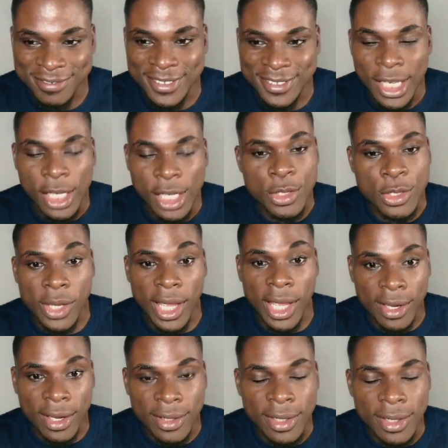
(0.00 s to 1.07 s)
So
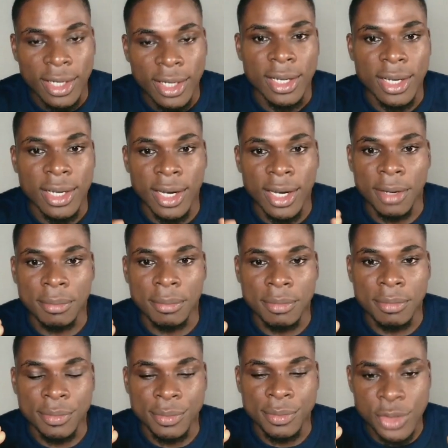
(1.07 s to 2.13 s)
yeah,
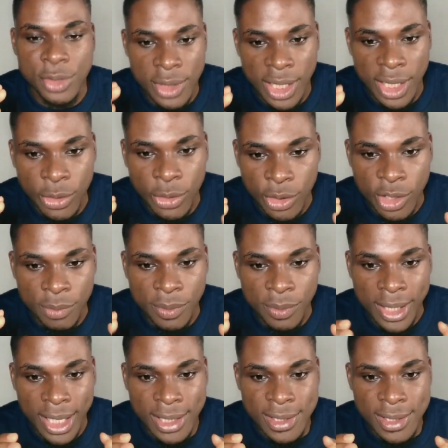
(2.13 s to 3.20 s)
today you're going to be
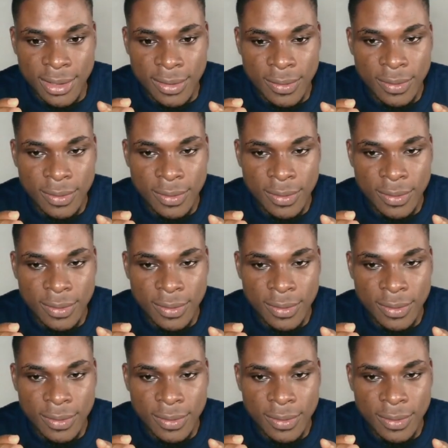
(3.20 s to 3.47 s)
getting